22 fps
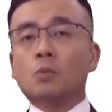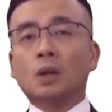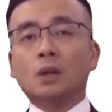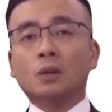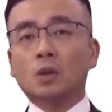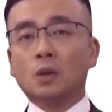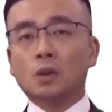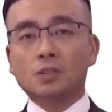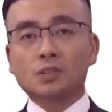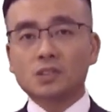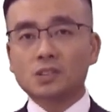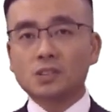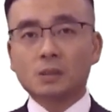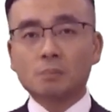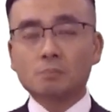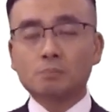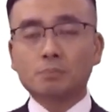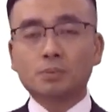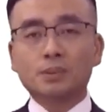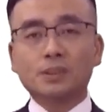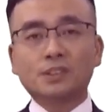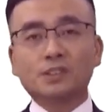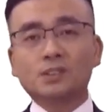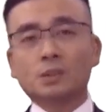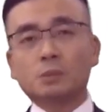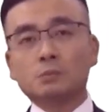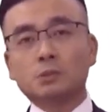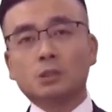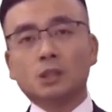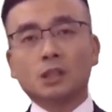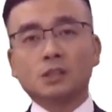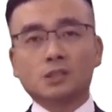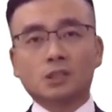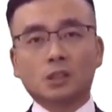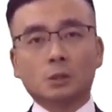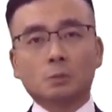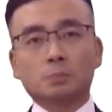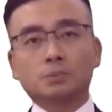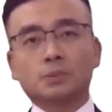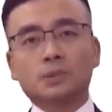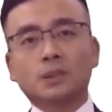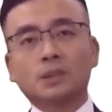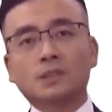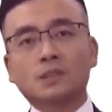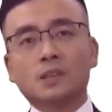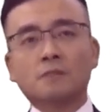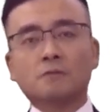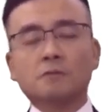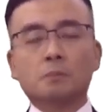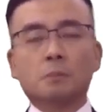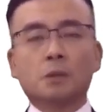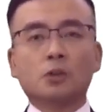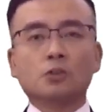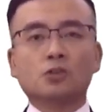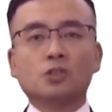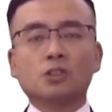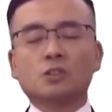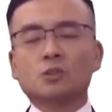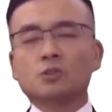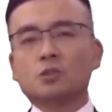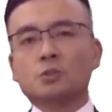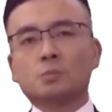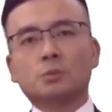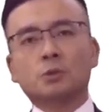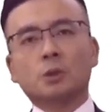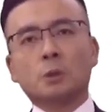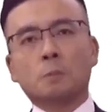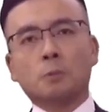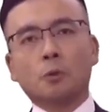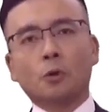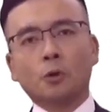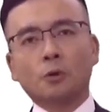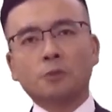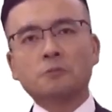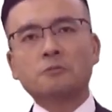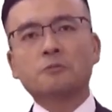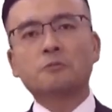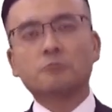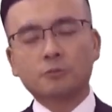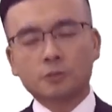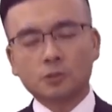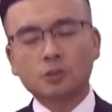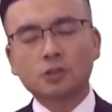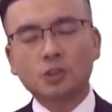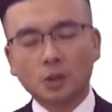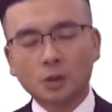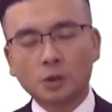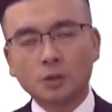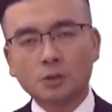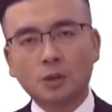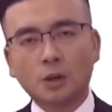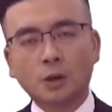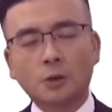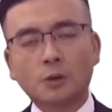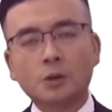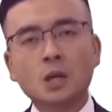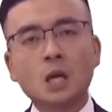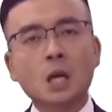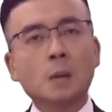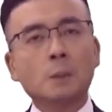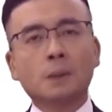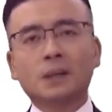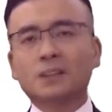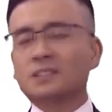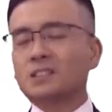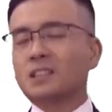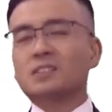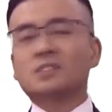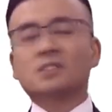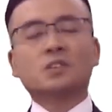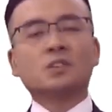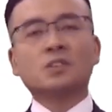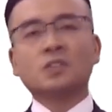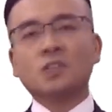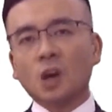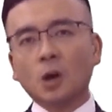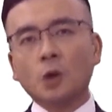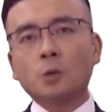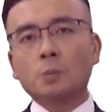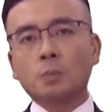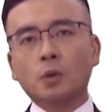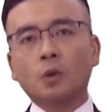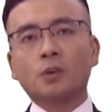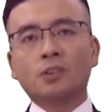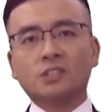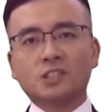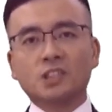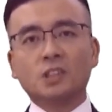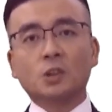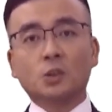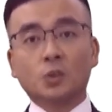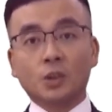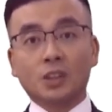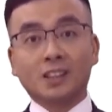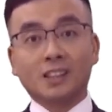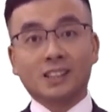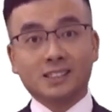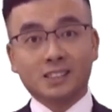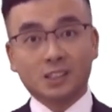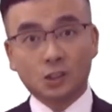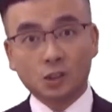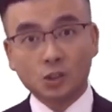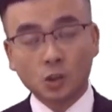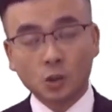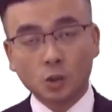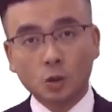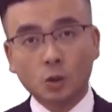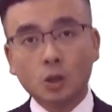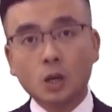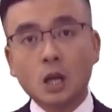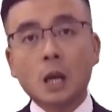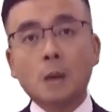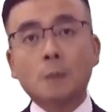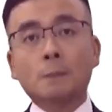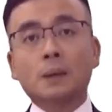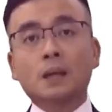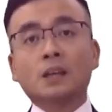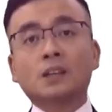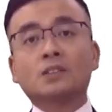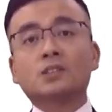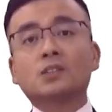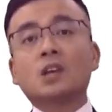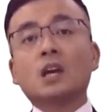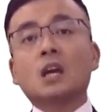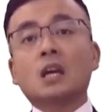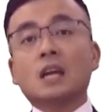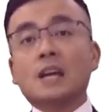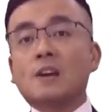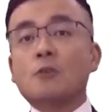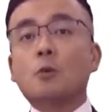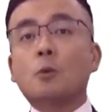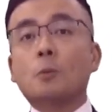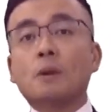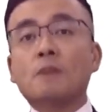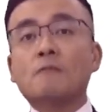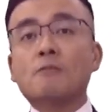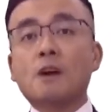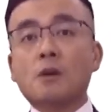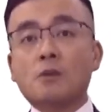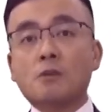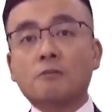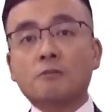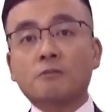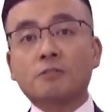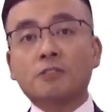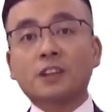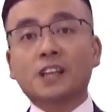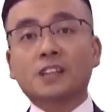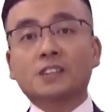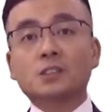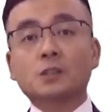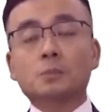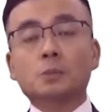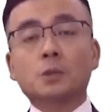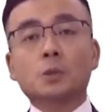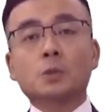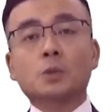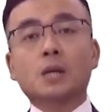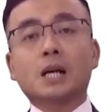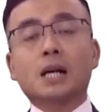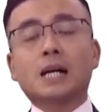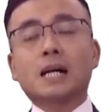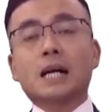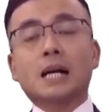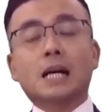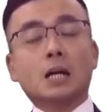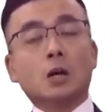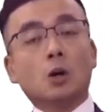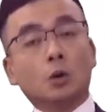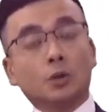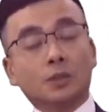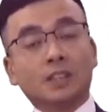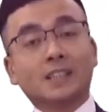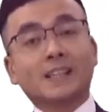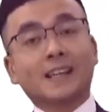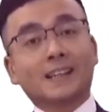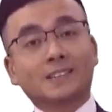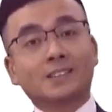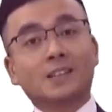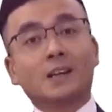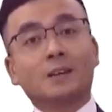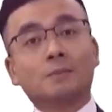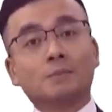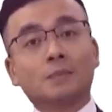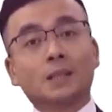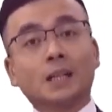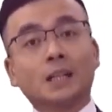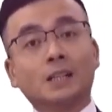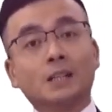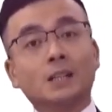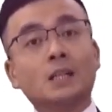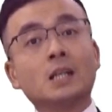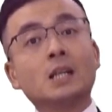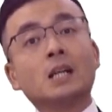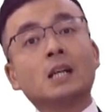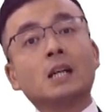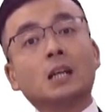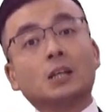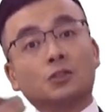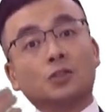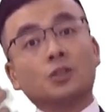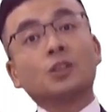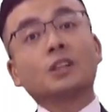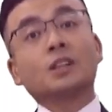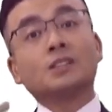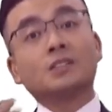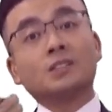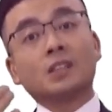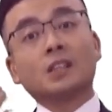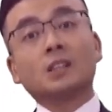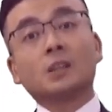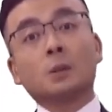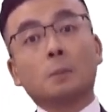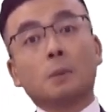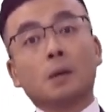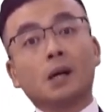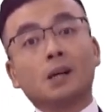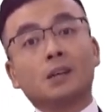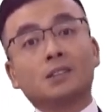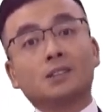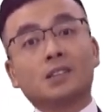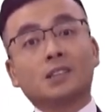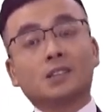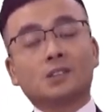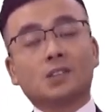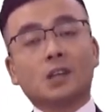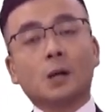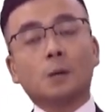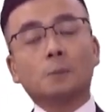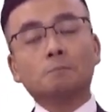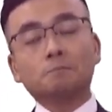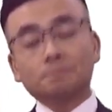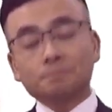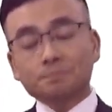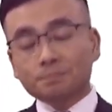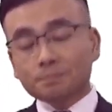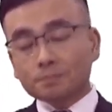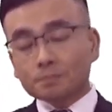we're not simply summarizing the preseen information into bullet point to you, because there's no point in doing that at all, because it will be very flexible on the exam day. As you can see in the past exam,